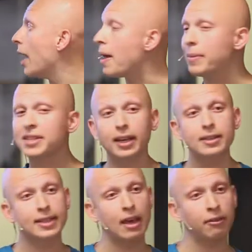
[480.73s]
And that means they
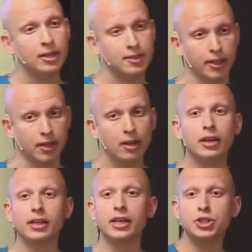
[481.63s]
can scale easily.
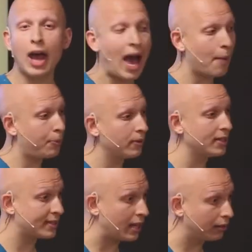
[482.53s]
Each app
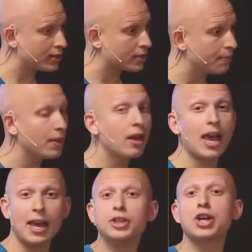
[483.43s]
is stateless.
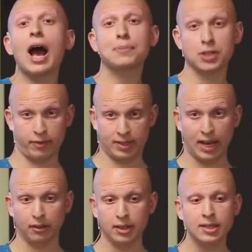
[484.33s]
Each app server is
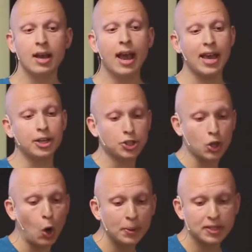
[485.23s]
stateless. And it
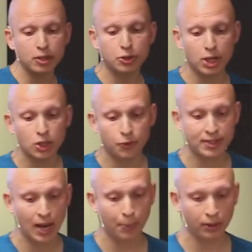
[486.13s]
just opens a new change
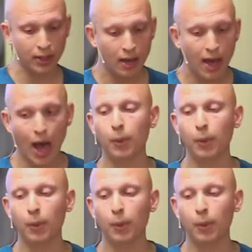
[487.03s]
feed separately.